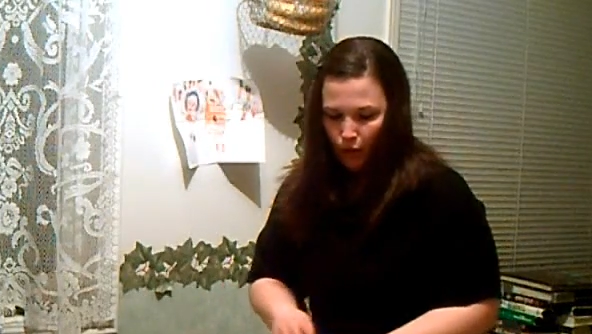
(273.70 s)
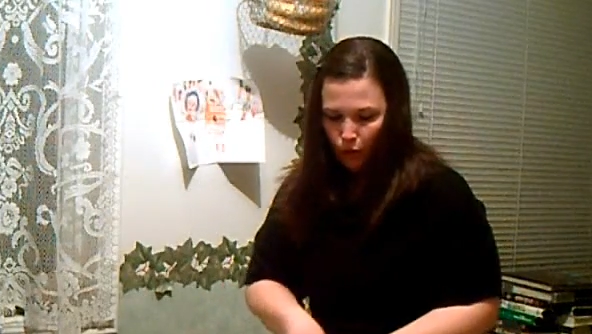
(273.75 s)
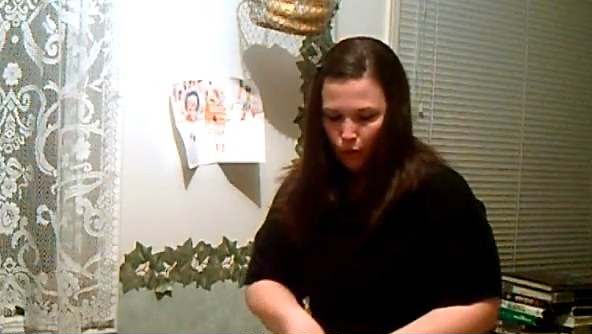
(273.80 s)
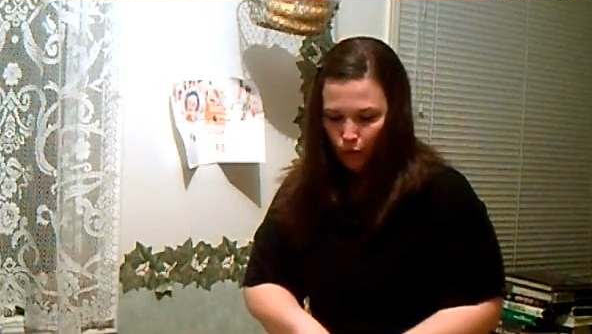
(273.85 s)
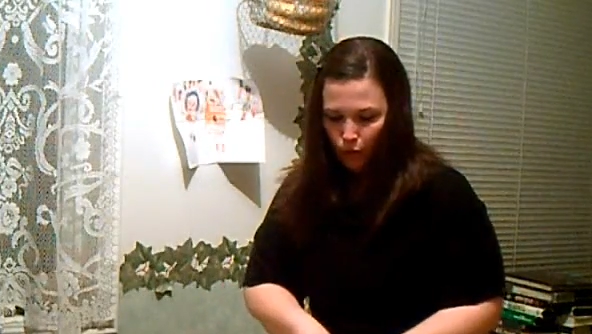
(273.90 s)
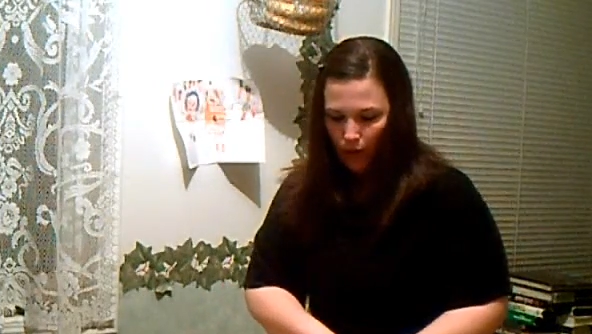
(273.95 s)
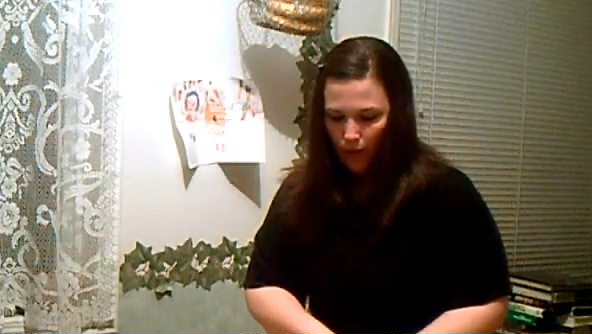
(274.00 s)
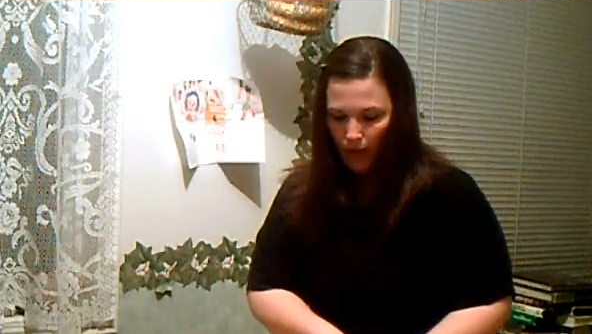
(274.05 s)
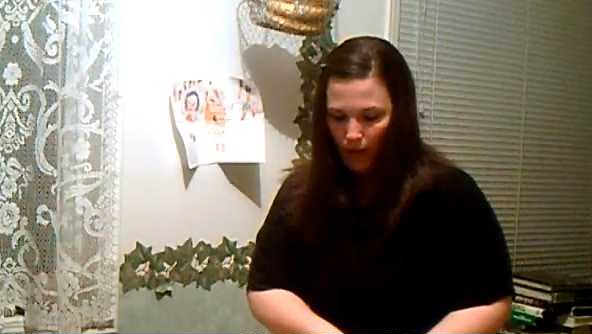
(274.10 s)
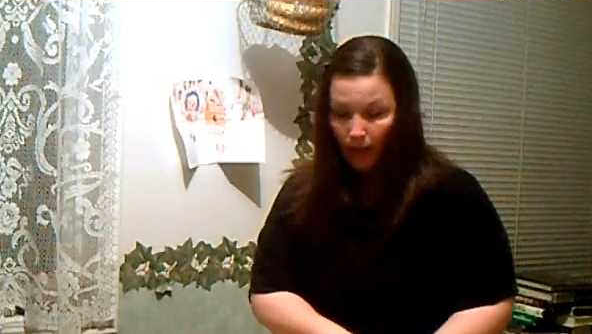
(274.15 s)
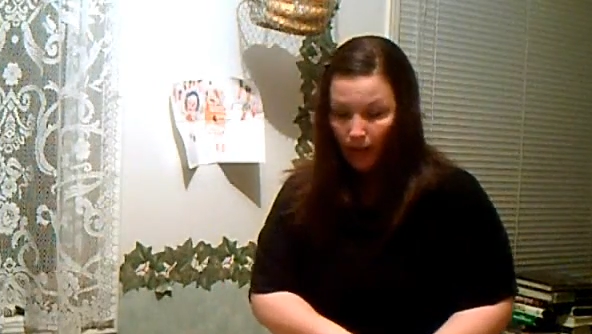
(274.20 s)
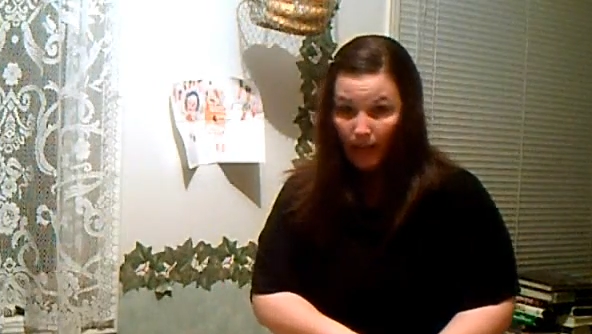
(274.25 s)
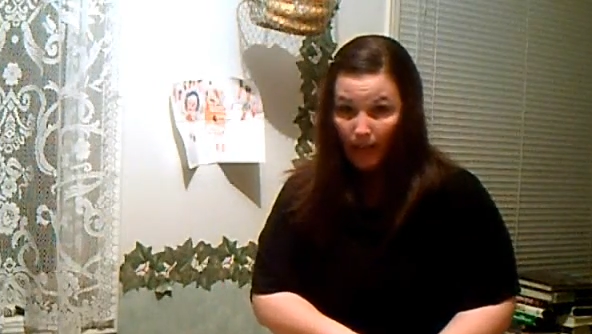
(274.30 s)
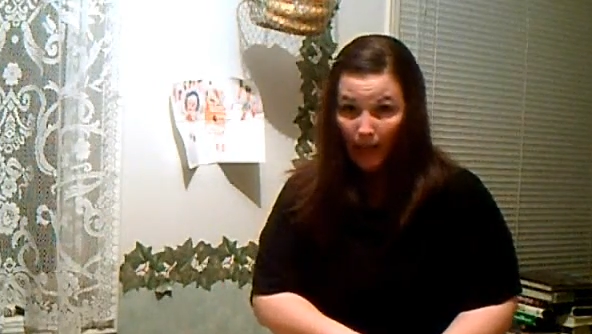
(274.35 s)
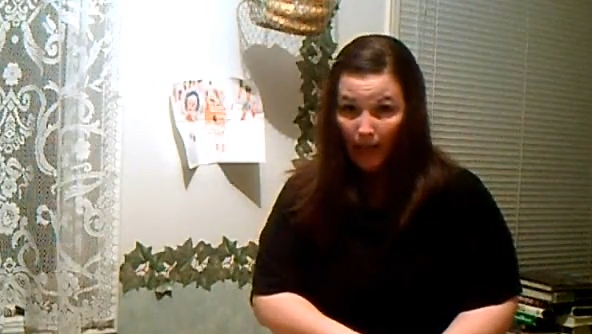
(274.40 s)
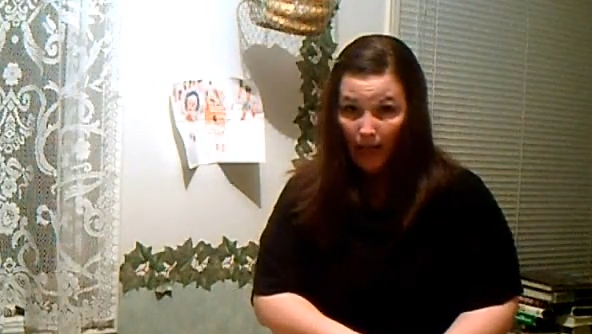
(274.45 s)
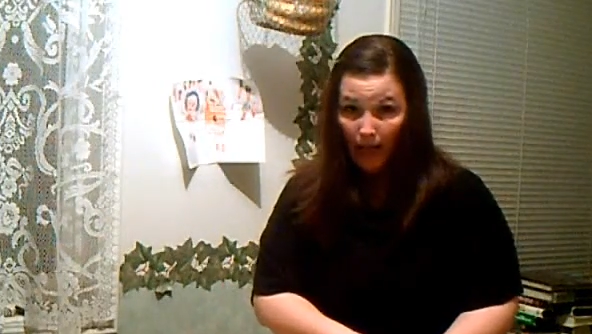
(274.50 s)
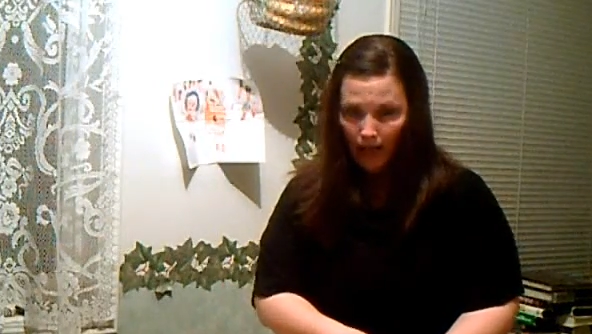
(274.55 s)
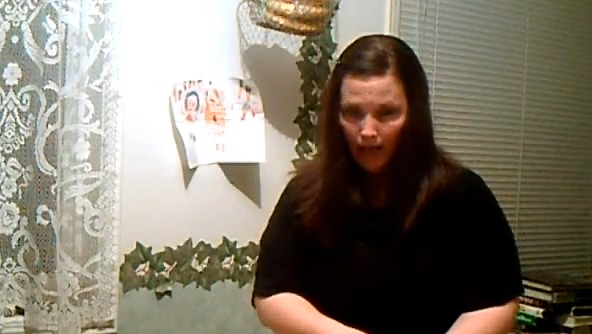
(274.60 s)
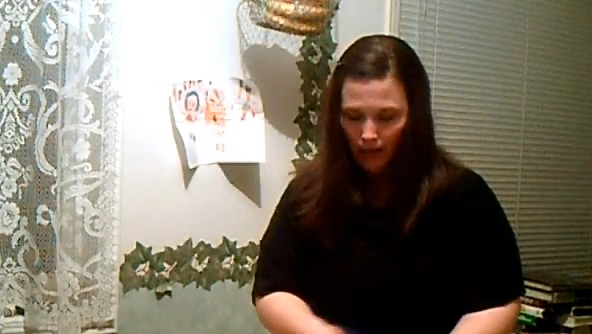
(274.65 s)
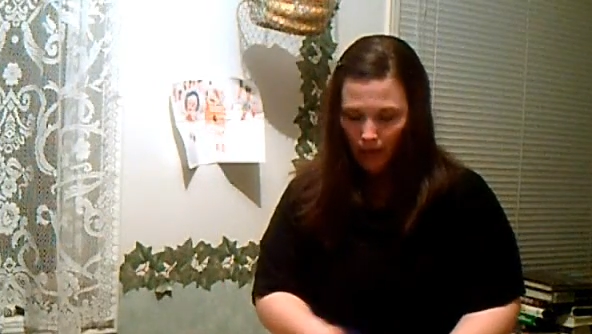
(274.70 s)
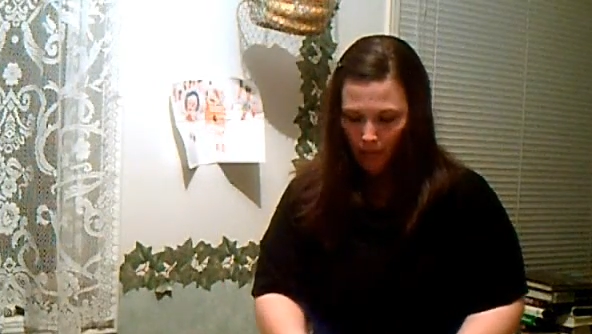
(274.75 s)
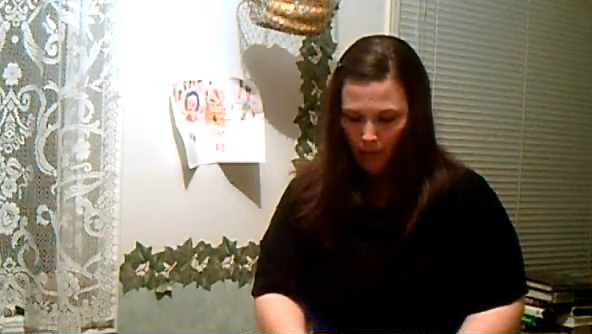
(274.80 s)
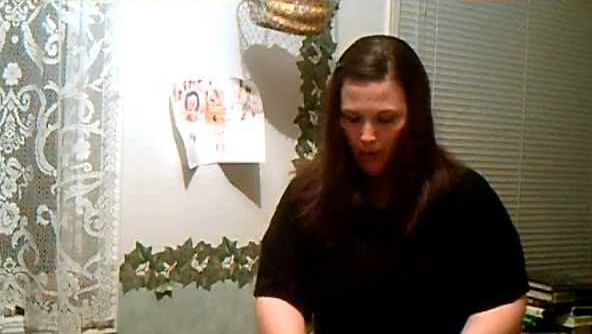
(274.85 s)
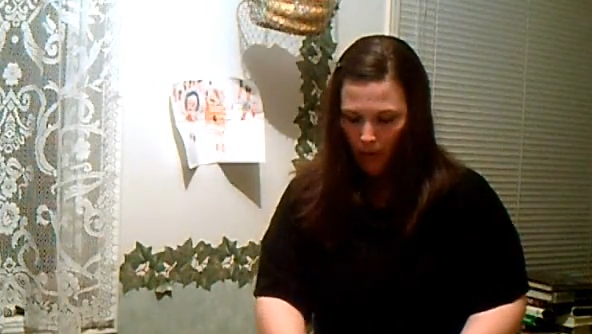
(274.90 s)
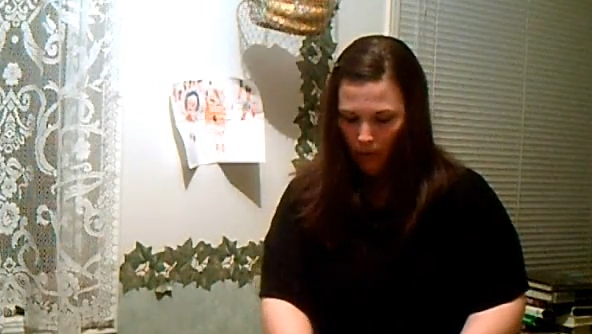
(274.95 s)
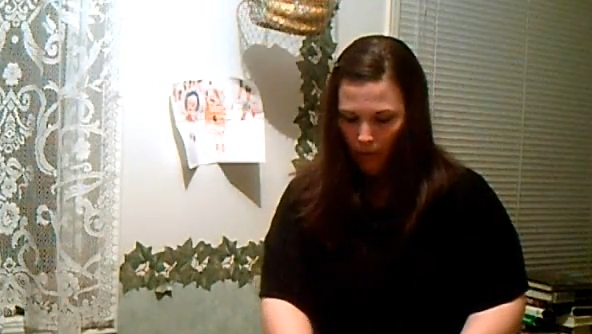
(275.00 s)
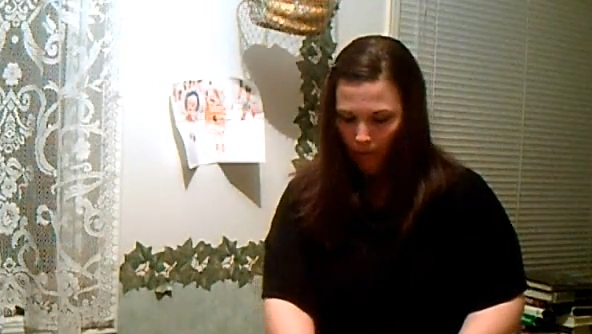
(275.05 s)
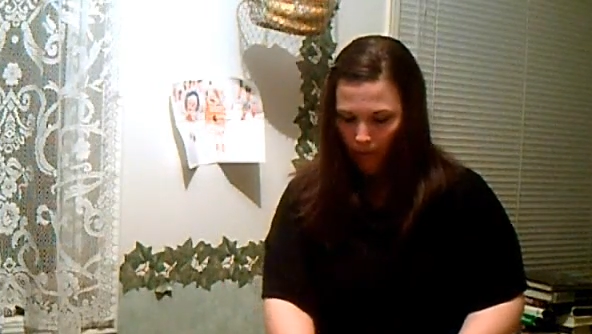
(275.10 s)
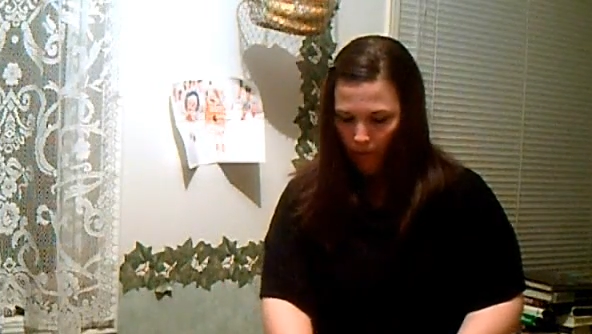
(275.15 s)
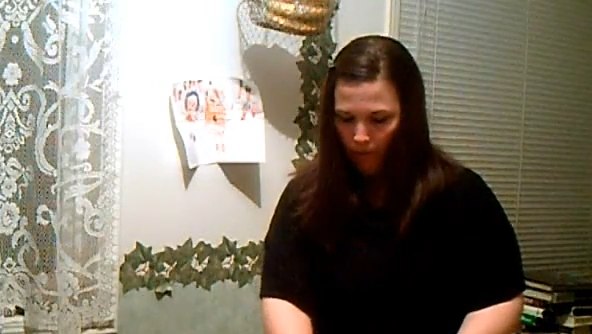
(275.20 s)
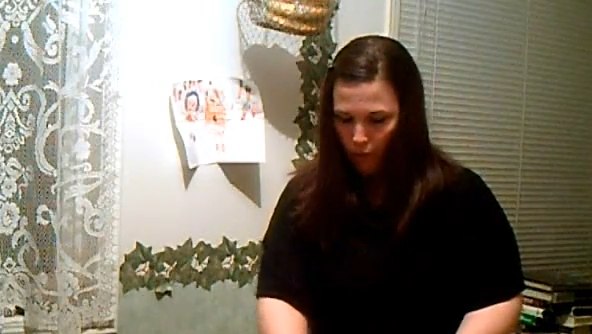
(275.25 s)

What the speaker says: my children excited